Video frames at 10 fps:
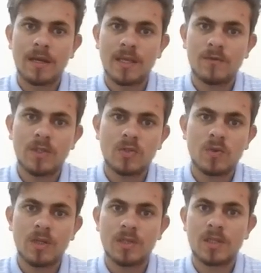And
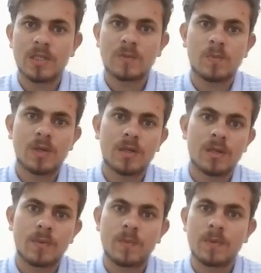eventually they
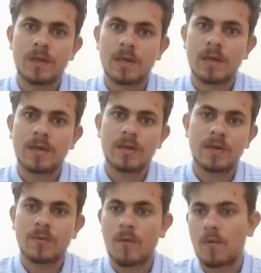split up and later
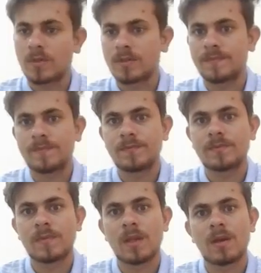divorce.
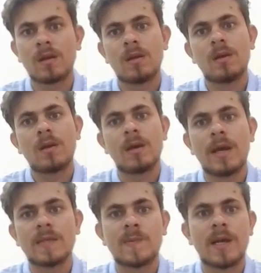
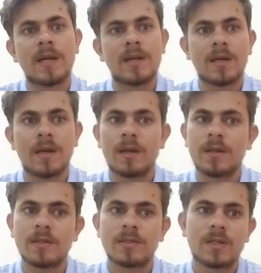As Betty
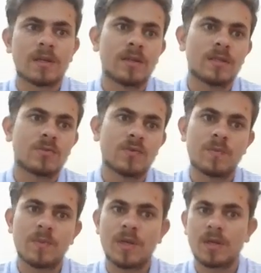Annie struggles
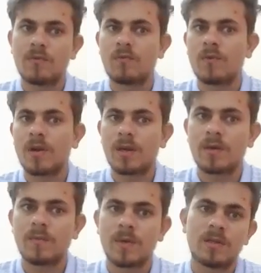with being a
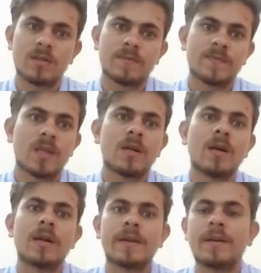working mother,
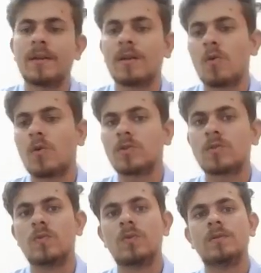attending law
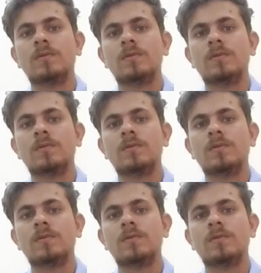school,